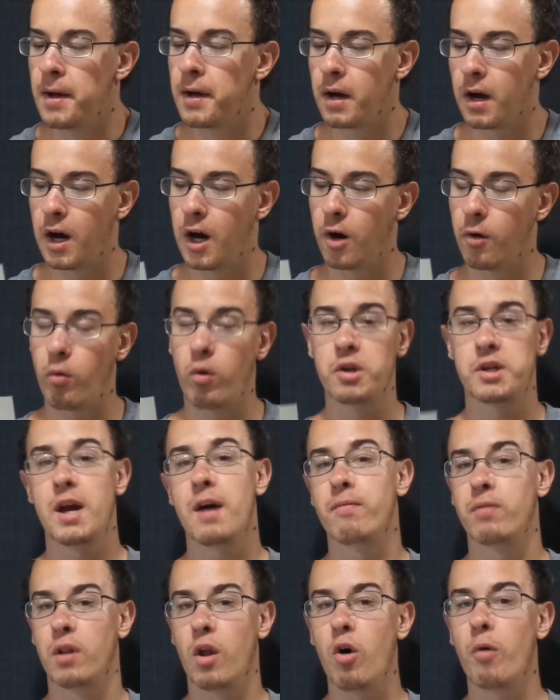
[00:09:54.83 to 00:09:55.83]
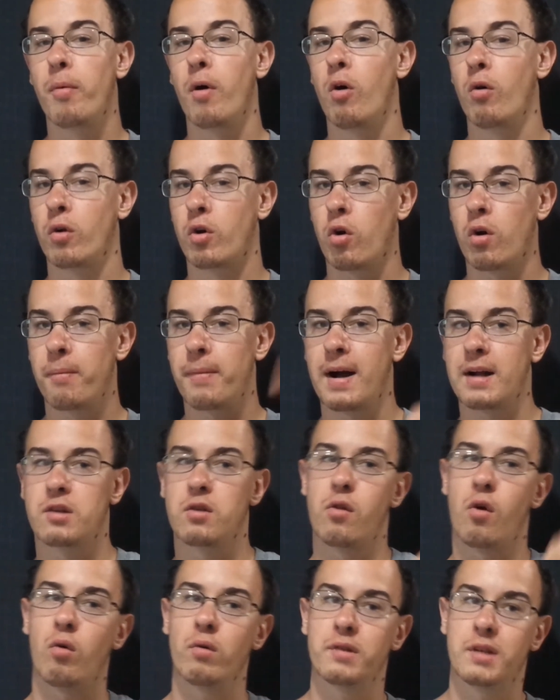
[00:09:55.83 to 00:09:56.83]
Uh, well, you have Lobo, going back to
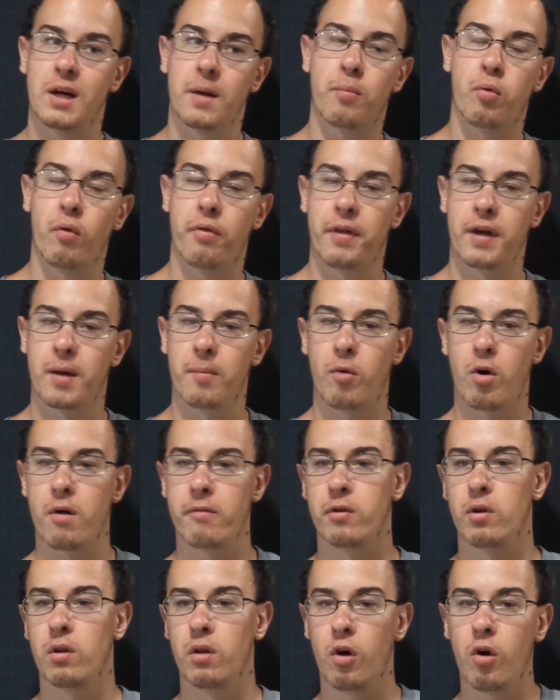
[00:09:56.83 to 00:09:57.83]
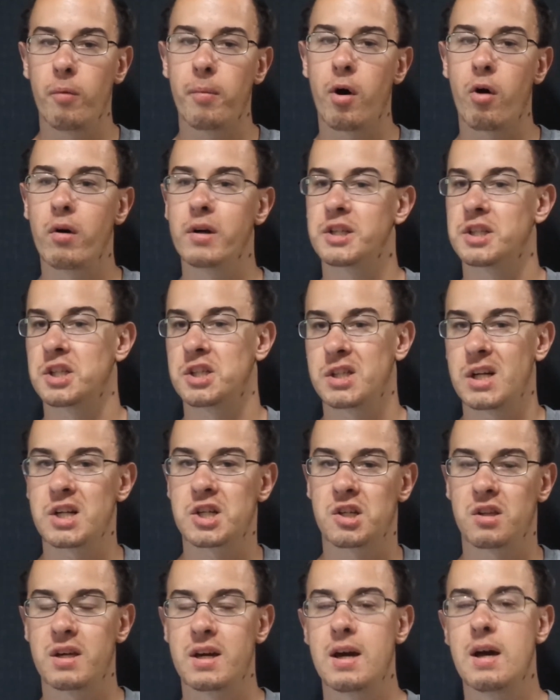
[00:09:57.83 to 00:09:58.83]
the whole Deadpool thing in Marvel. Lobo is
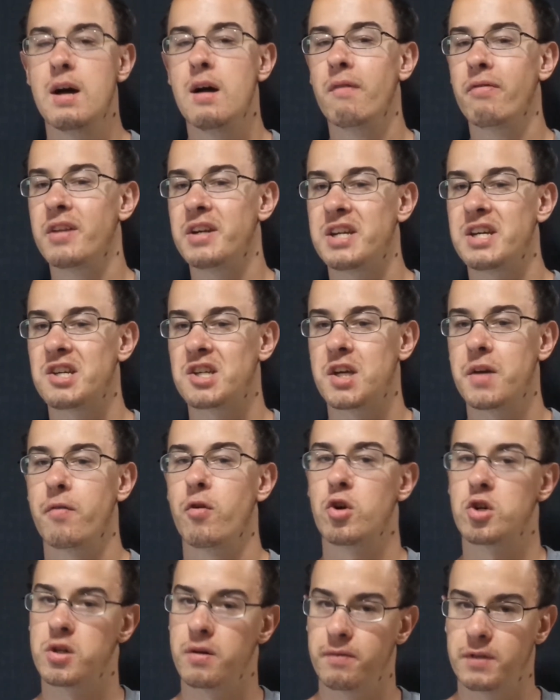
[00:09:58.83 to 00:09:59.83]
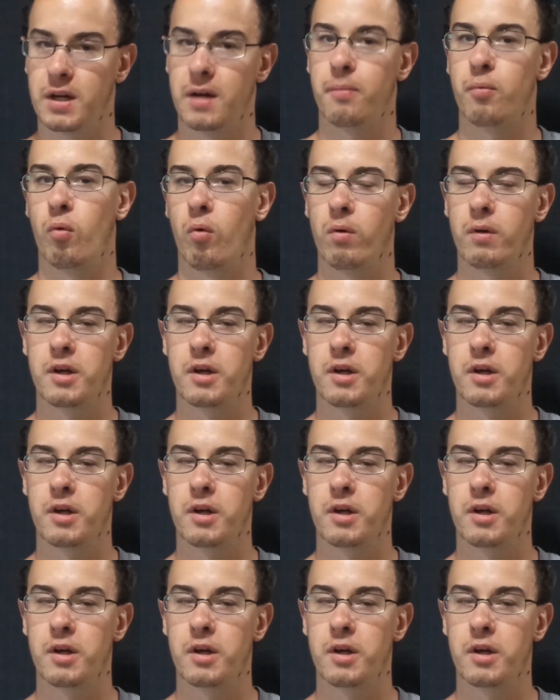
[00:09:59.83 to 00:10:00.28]
essentially the DC version of Deadpool.